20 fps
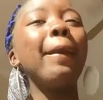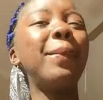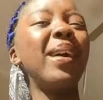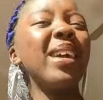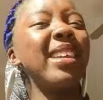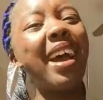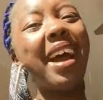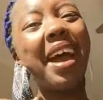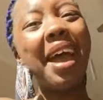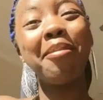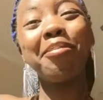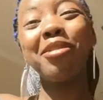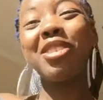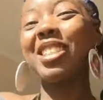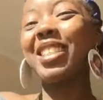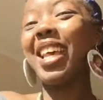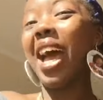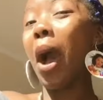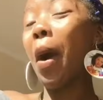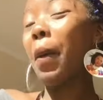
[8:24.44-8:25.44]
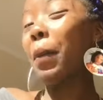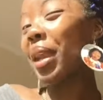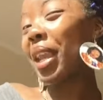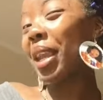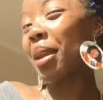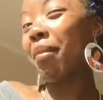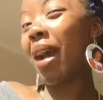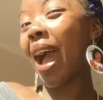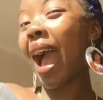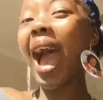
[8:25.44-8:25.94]
But yeah, I'm just helping
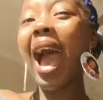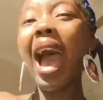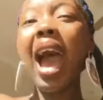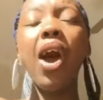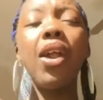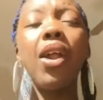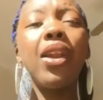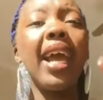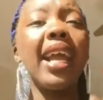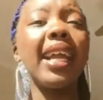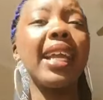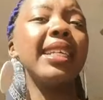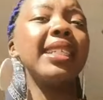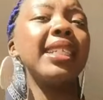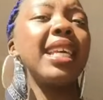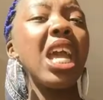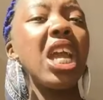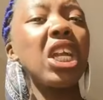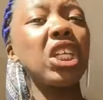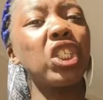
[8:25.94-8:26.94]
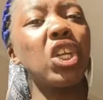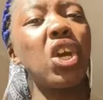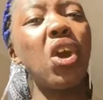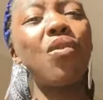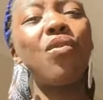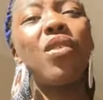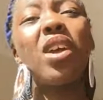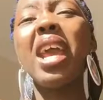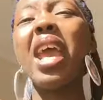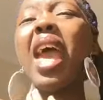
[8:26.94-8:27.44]
him out, like his
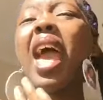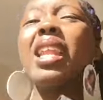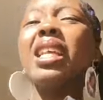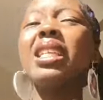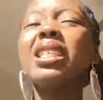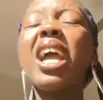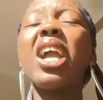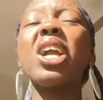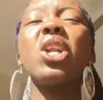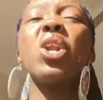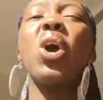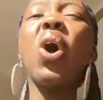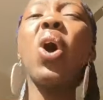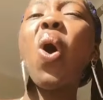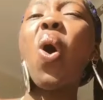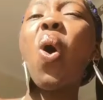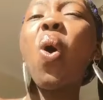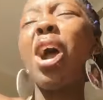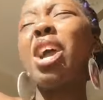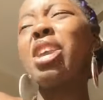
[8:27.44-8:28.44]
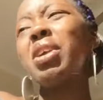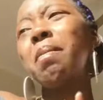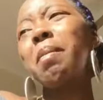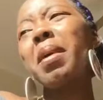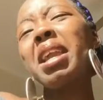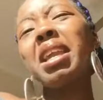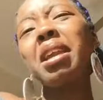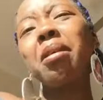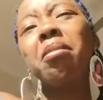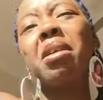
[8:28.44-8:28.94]
ex-girlfriend. And he's like, no, you're
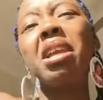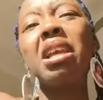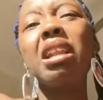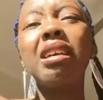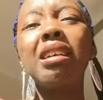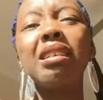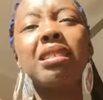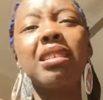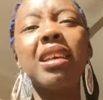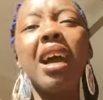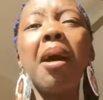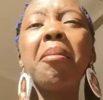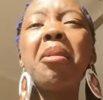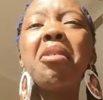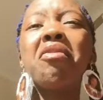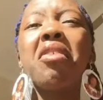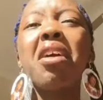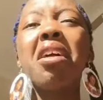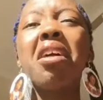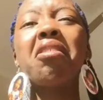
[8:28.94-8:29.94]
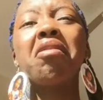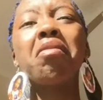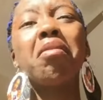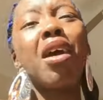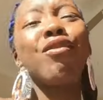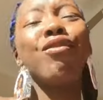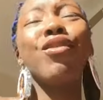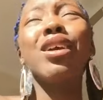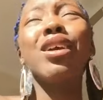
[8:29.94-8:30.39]
making me look dumb in front of my